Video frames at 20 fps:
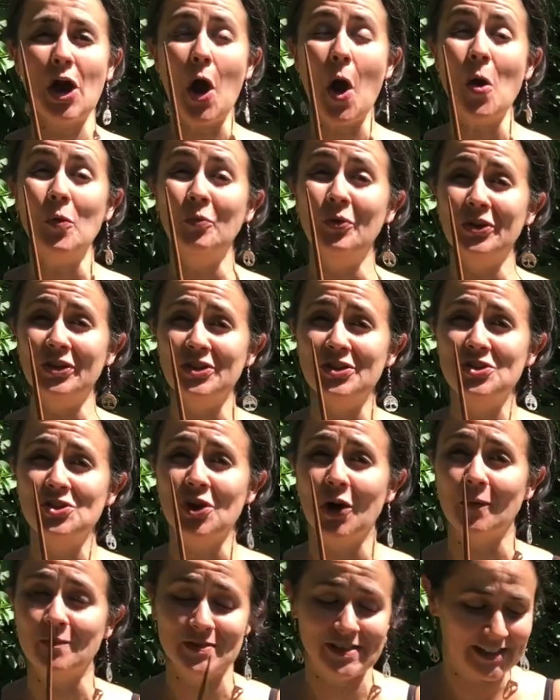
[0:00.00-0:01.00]
a wooden
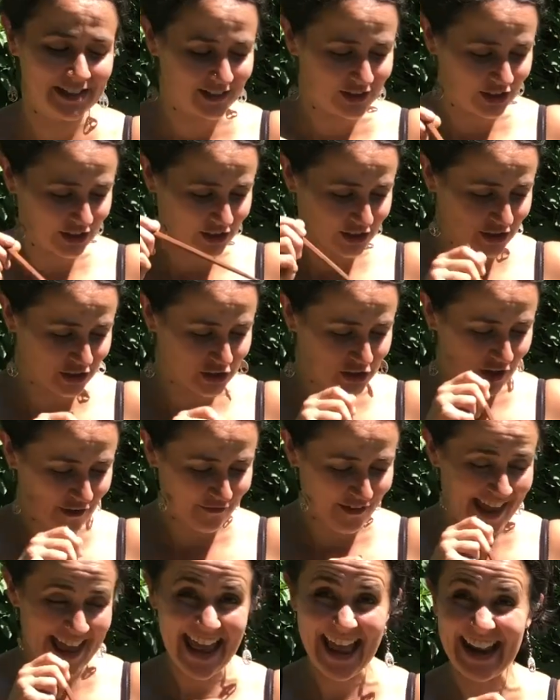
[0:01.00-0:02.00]
chopstick just to shove
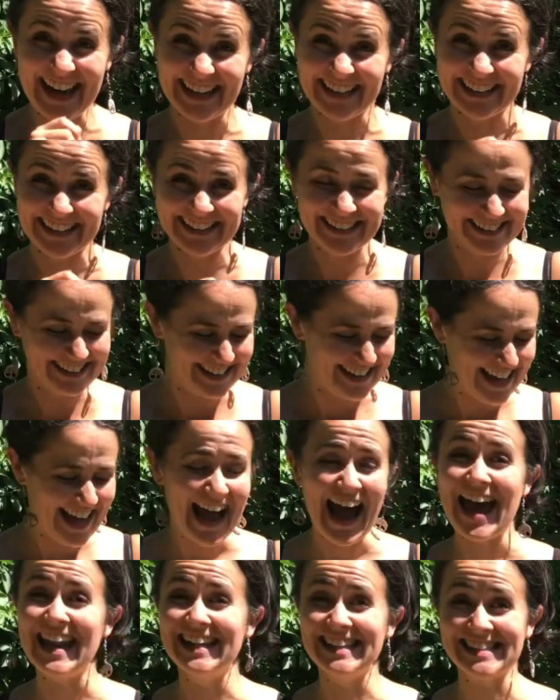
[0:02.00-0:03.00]
it in.
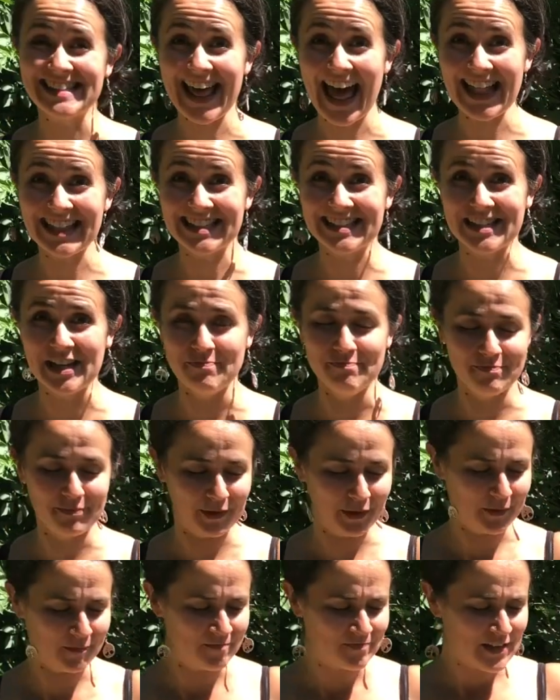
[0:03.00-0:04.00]
And it's that
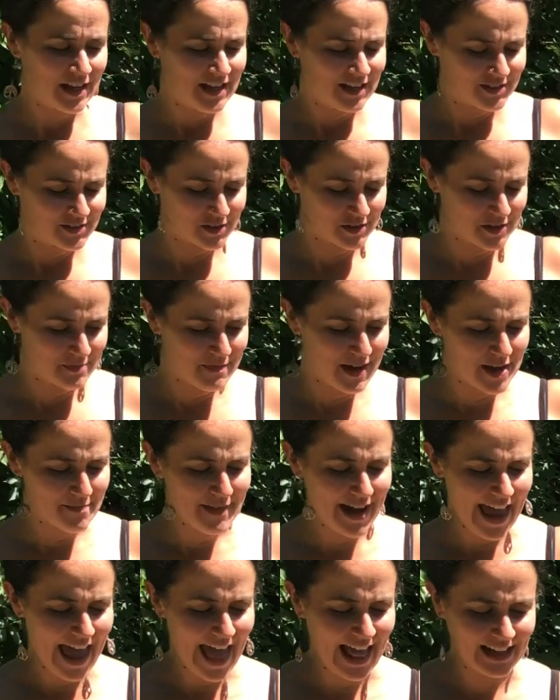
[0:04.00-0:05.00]
simple. So to make
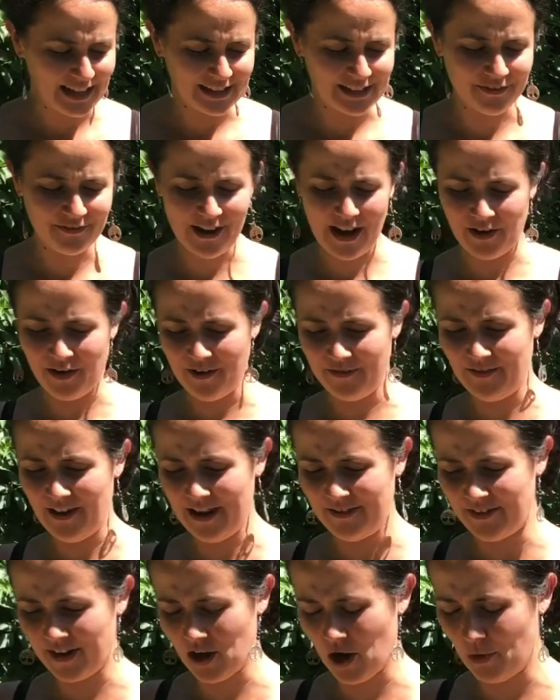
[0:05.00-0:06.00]
my elderflower
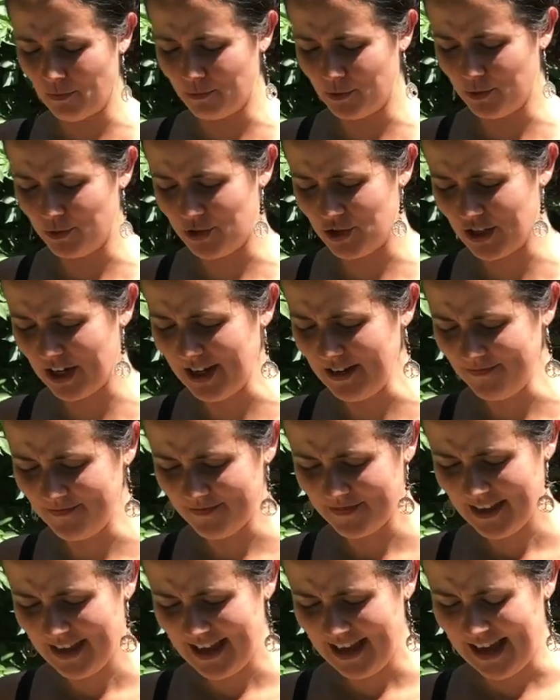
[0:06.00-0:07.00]
flavour kombucha,
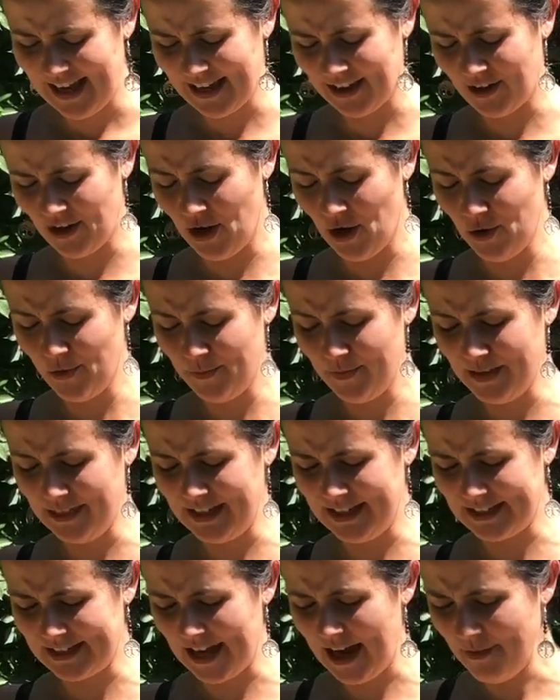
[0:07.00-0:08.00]
I'm going to open
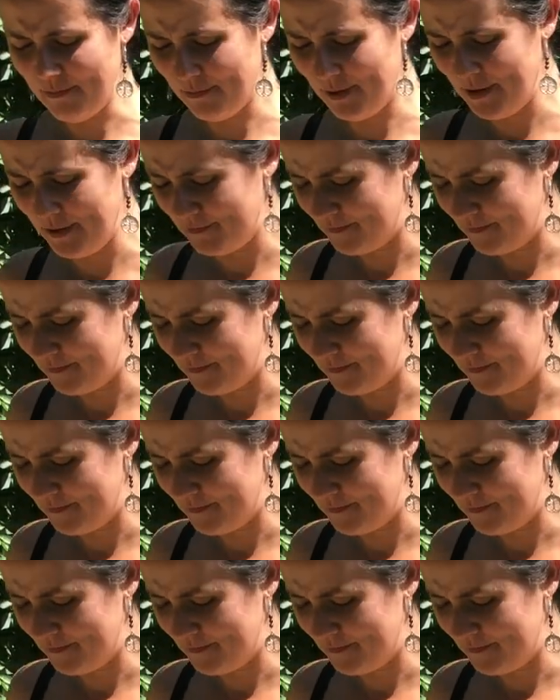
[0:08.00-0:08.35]
this up.